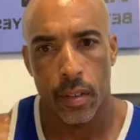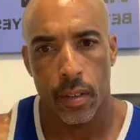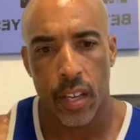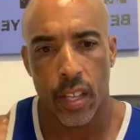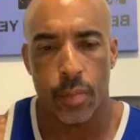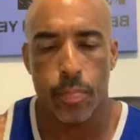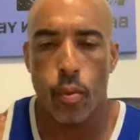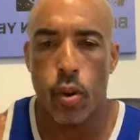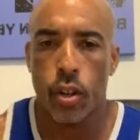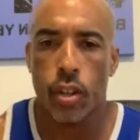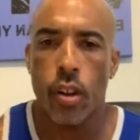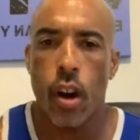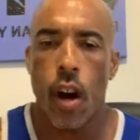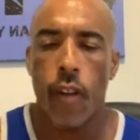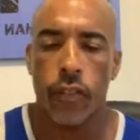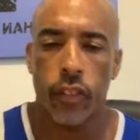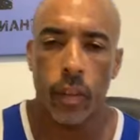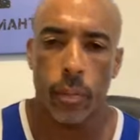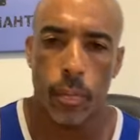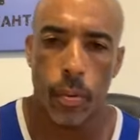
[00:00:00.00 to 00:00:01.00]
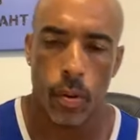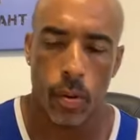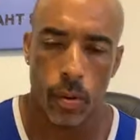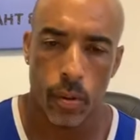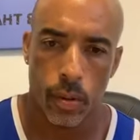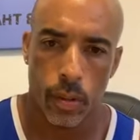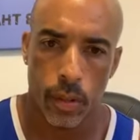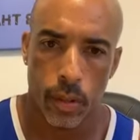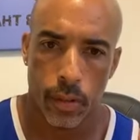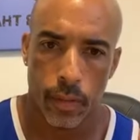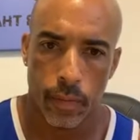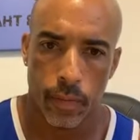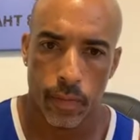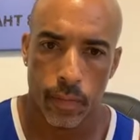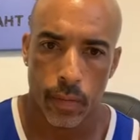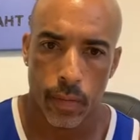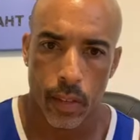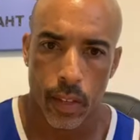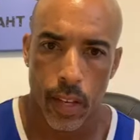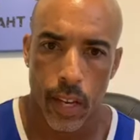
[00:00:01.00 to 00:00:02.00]
It's more comfortable.
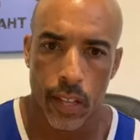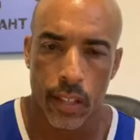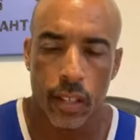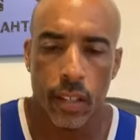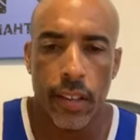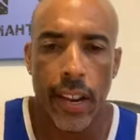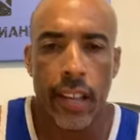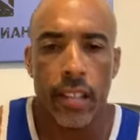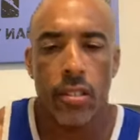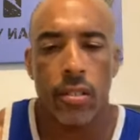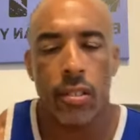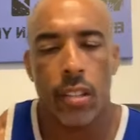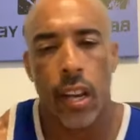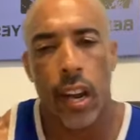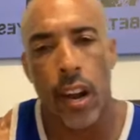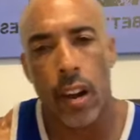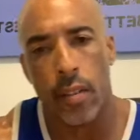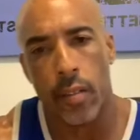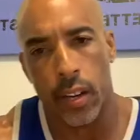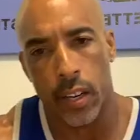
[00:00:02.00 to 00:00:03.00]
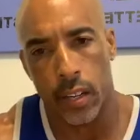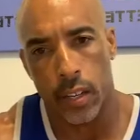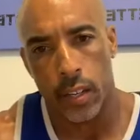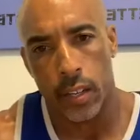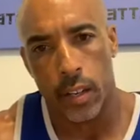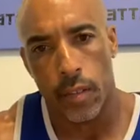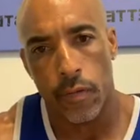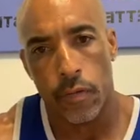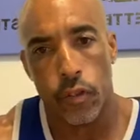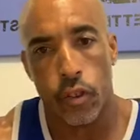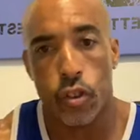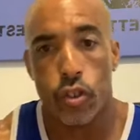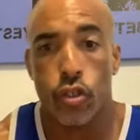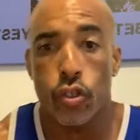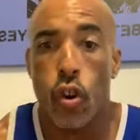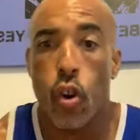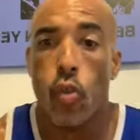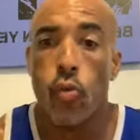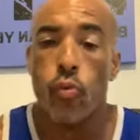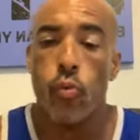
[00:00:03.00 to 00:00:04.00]
It's less scary. There's
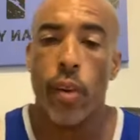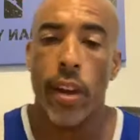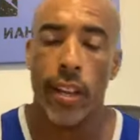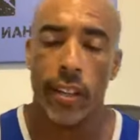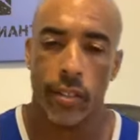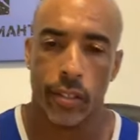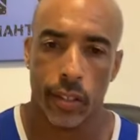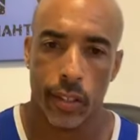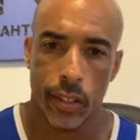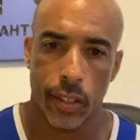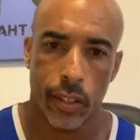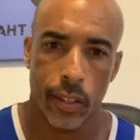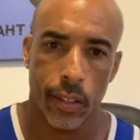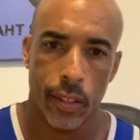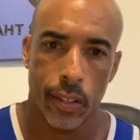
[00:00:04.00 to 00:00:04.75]
no risk.